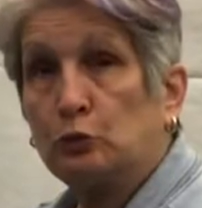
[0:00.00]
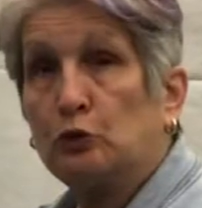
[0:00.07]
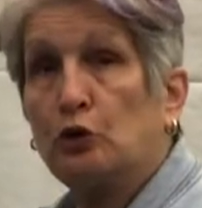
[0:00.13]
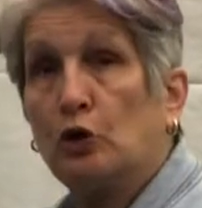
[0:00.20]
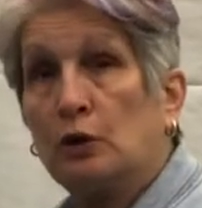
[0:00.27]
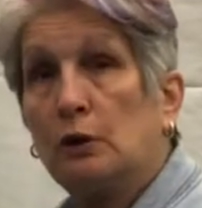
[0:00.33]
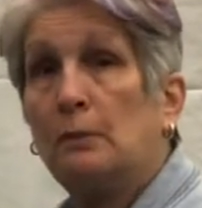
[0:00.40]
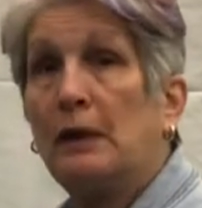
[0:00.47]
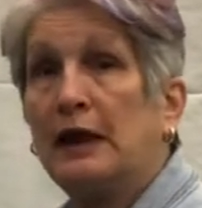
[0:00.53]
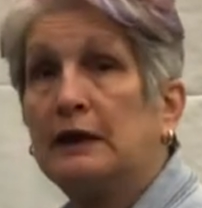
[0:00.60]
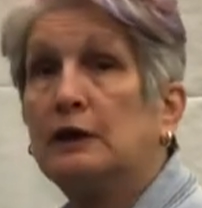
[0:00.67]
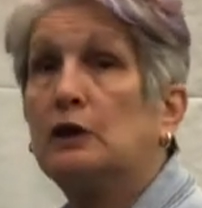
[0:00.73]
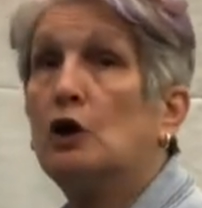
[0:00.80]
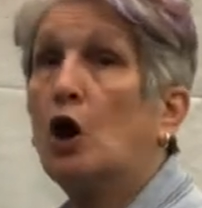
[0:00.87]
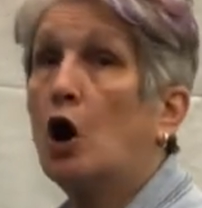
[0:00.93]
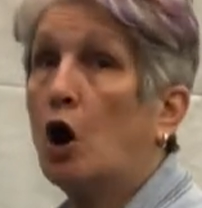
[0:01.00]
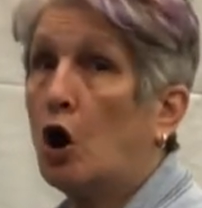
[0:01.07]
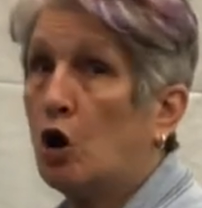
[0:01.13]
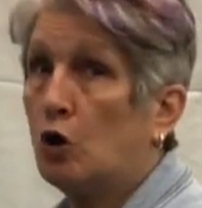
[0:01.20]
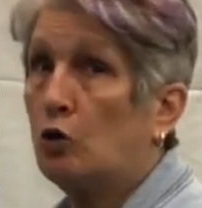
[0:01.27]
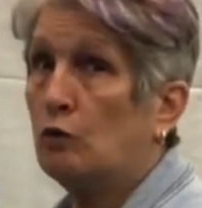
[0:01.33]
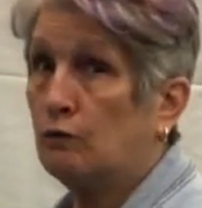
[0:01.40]
we're going to make an
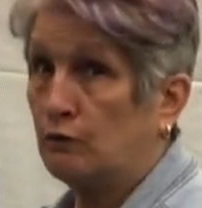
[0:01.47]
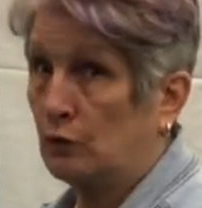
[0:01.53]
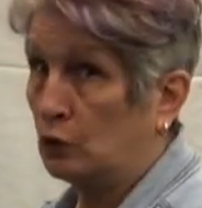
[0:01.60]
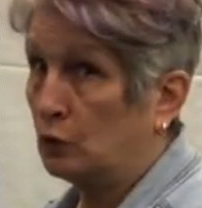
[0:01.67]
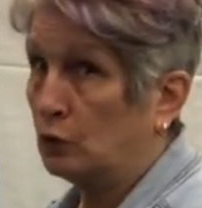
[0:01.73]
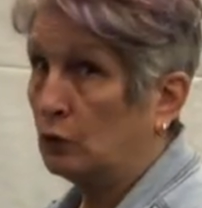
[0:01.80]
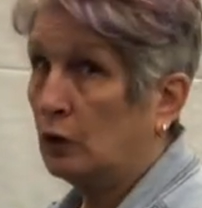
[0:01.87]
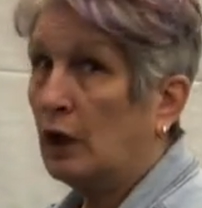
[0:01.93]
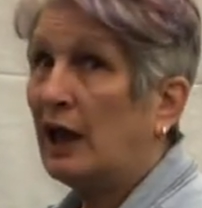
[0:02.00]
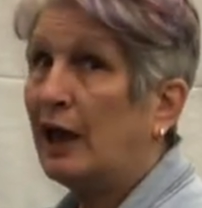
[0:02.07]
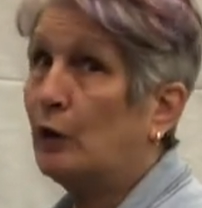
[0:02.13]
oval.